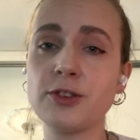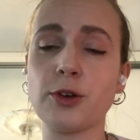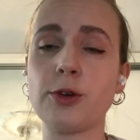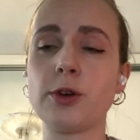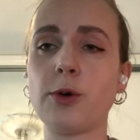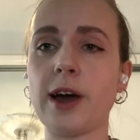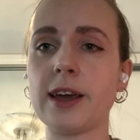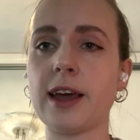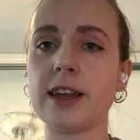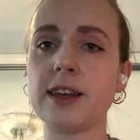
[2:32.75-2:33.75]
So you know,
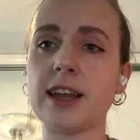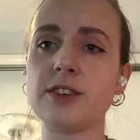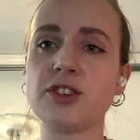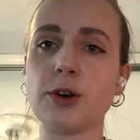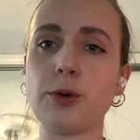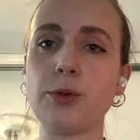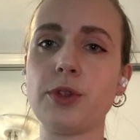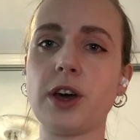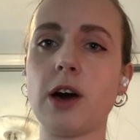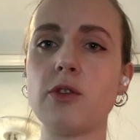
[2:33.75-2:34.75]
I and and so
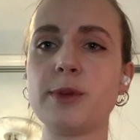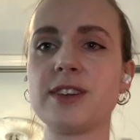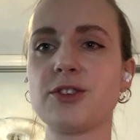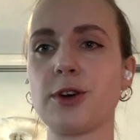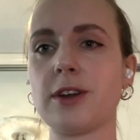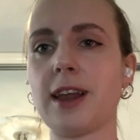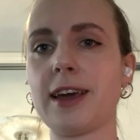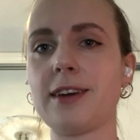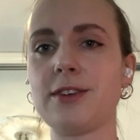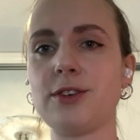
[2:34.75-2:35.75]
the government sort of
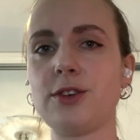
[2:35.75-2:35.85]
like,